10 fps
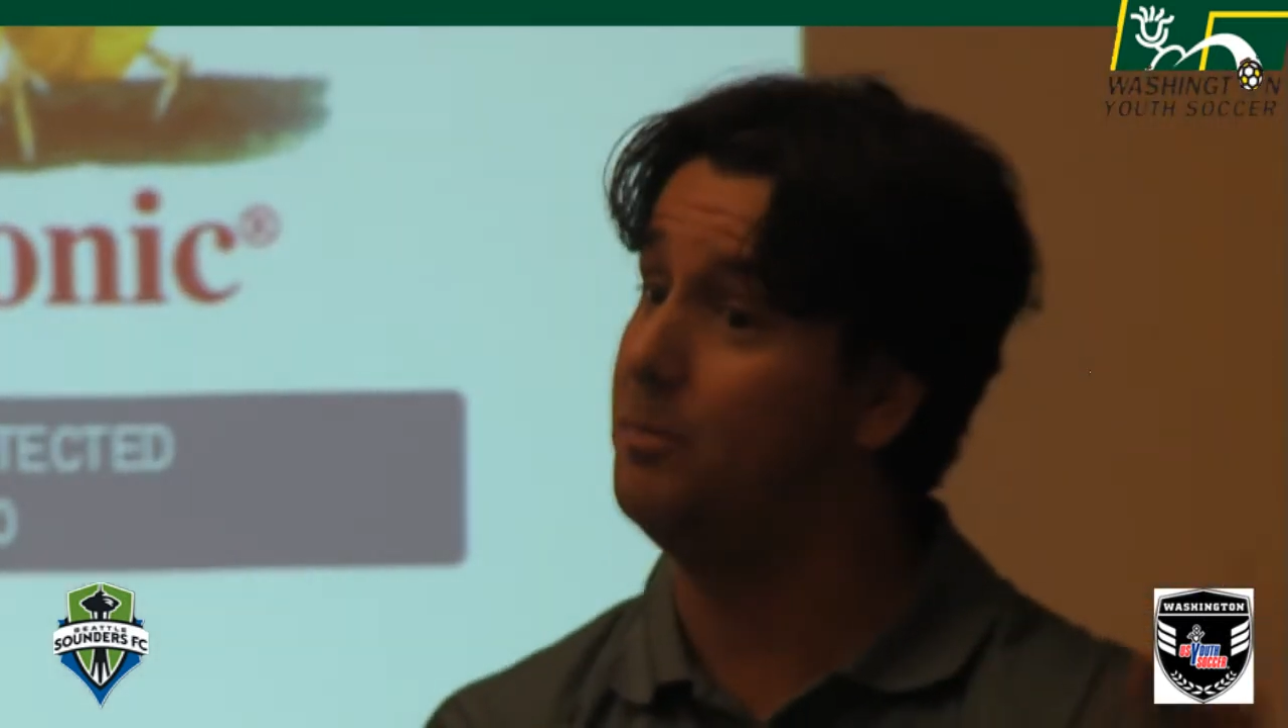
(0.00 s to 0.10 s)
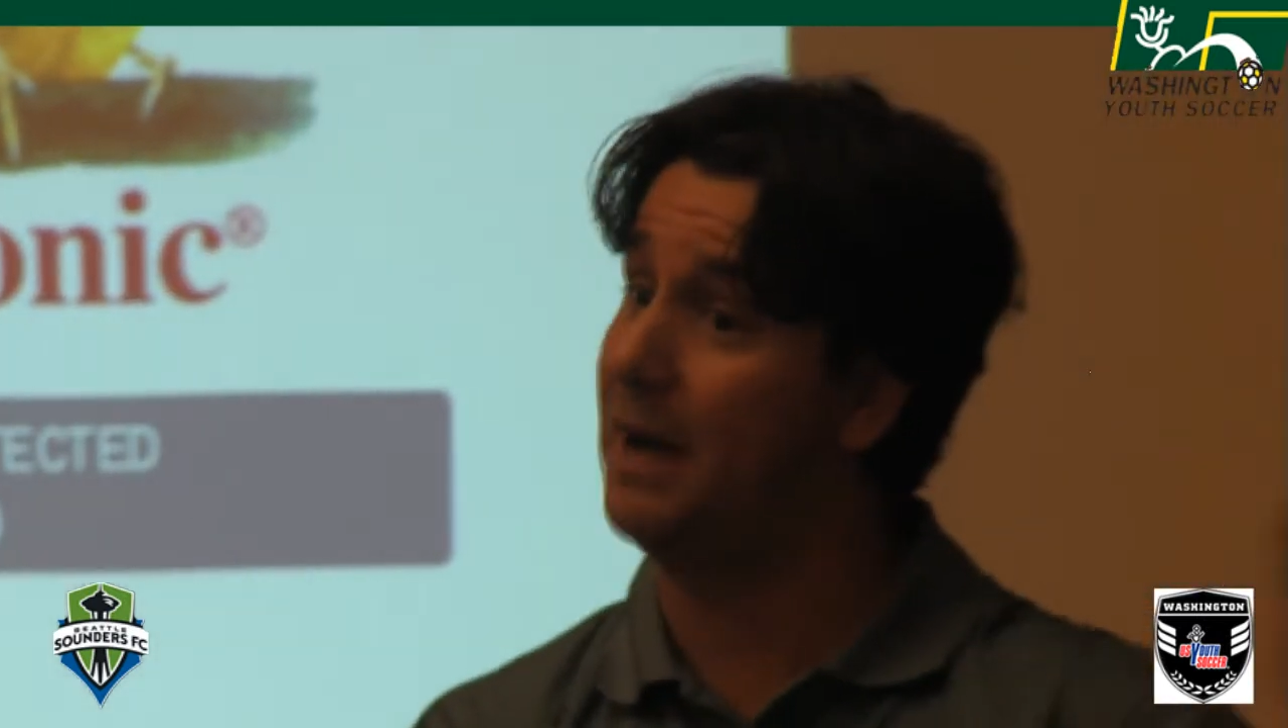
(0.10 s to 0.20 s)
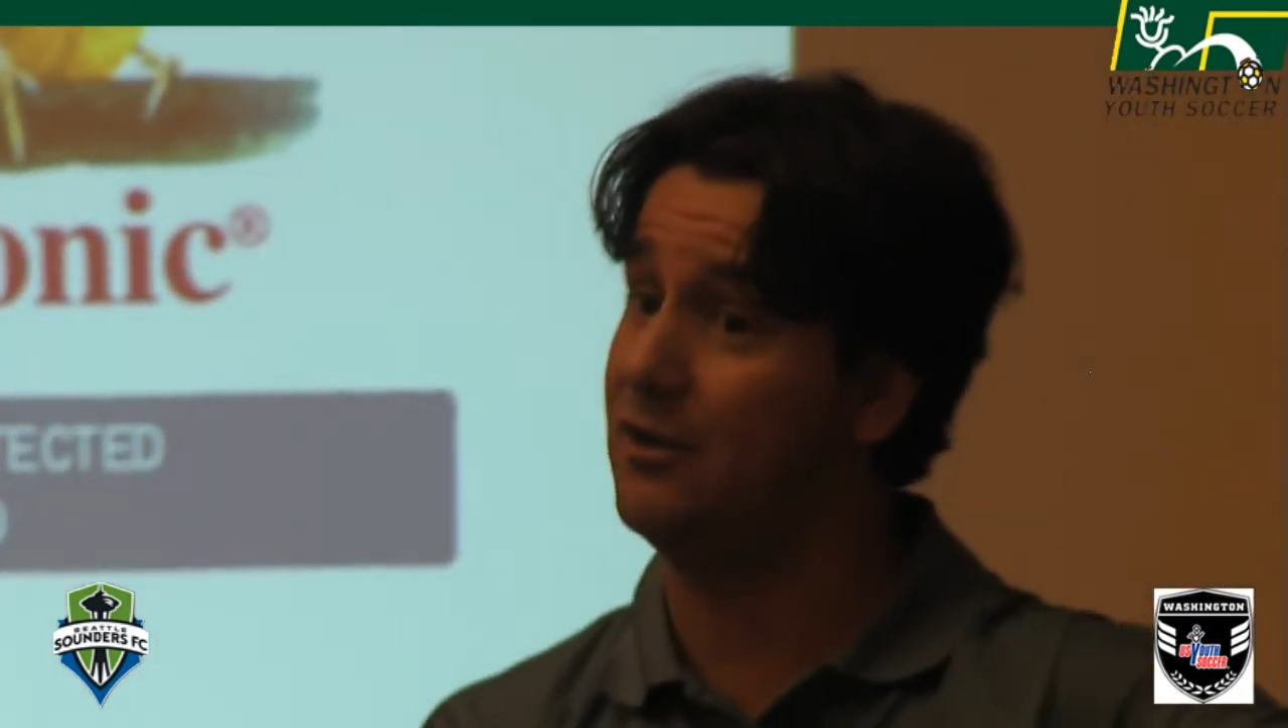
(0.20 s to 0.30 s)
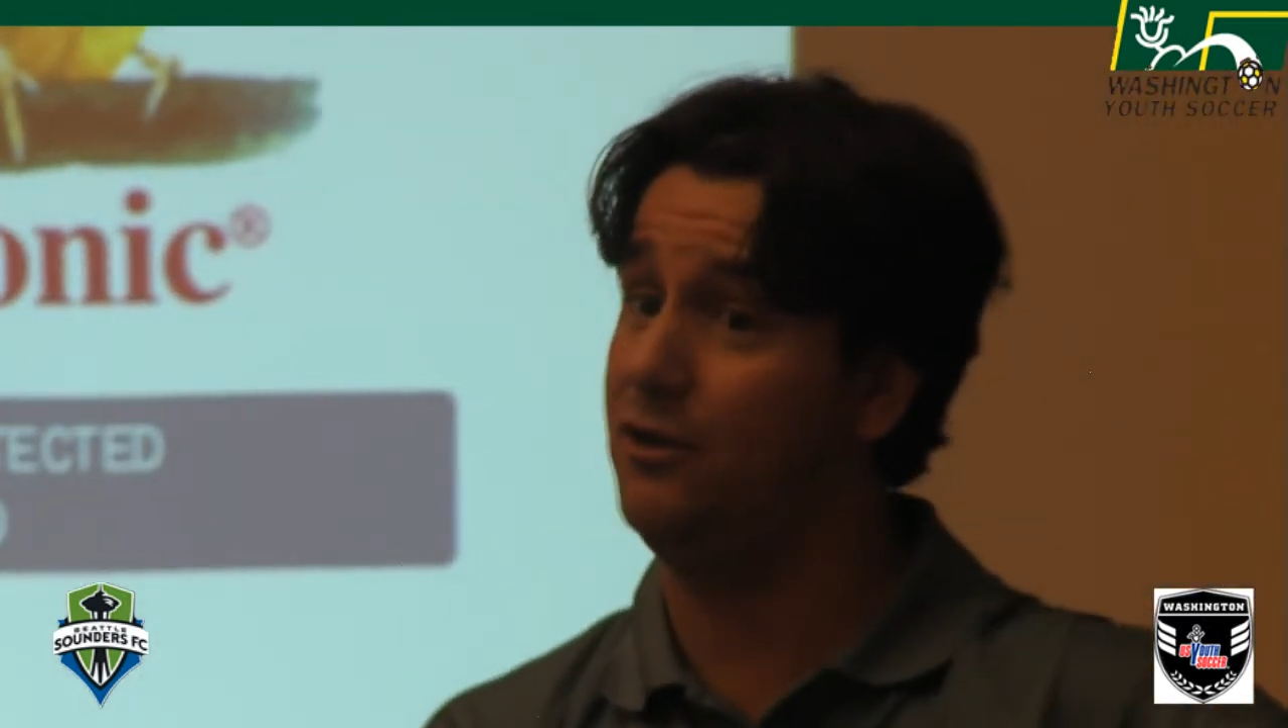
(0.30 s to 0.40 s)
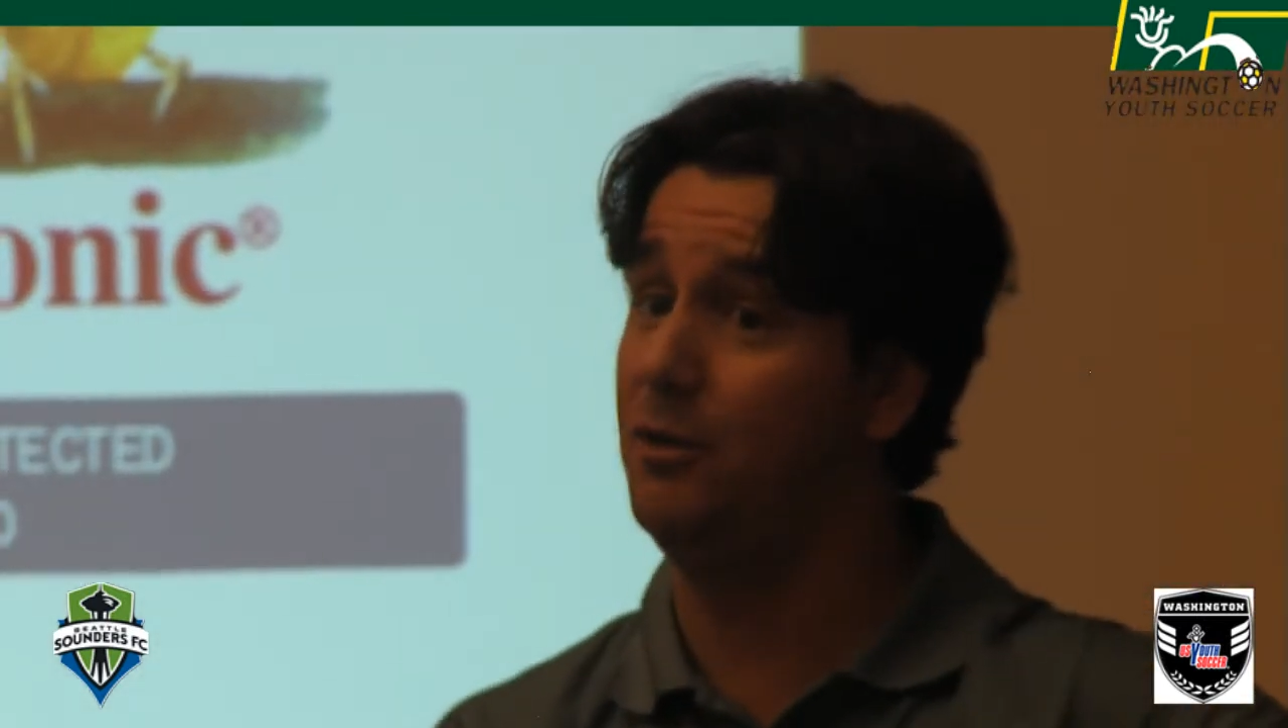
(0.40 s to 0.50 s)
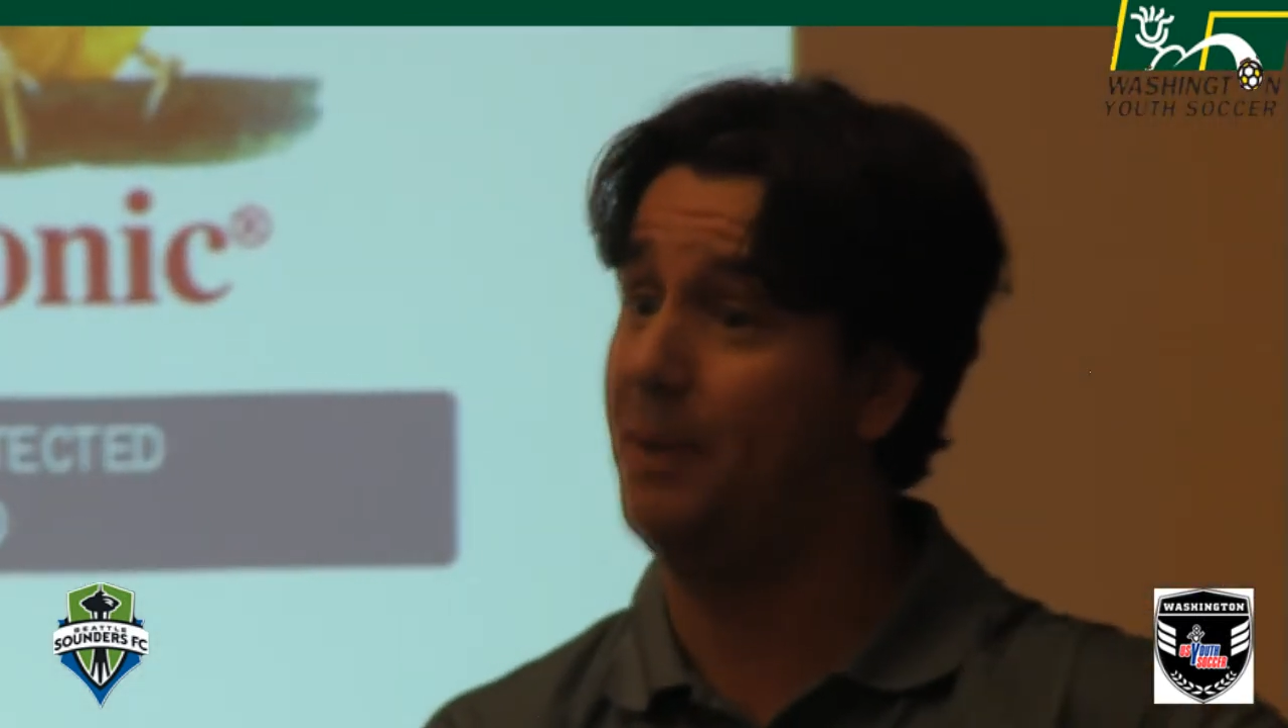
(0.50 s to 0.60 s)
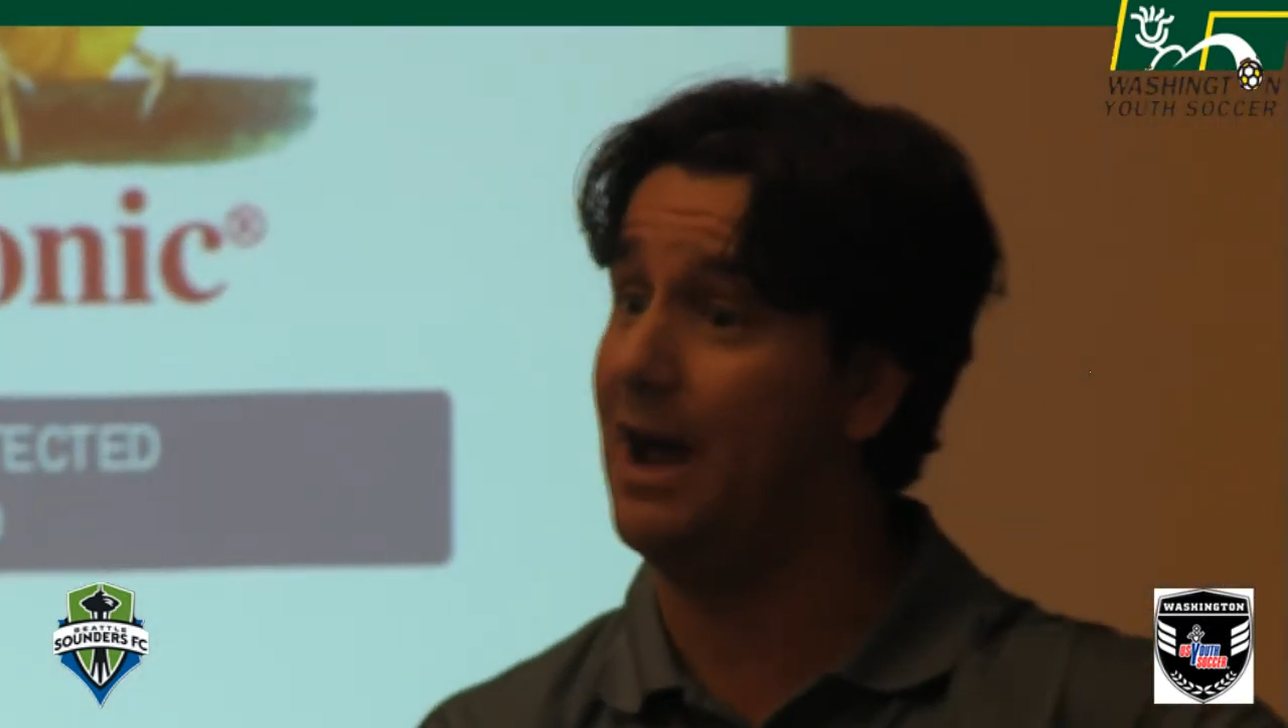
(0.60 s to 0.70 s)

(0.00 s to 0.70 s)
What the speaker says: you back to your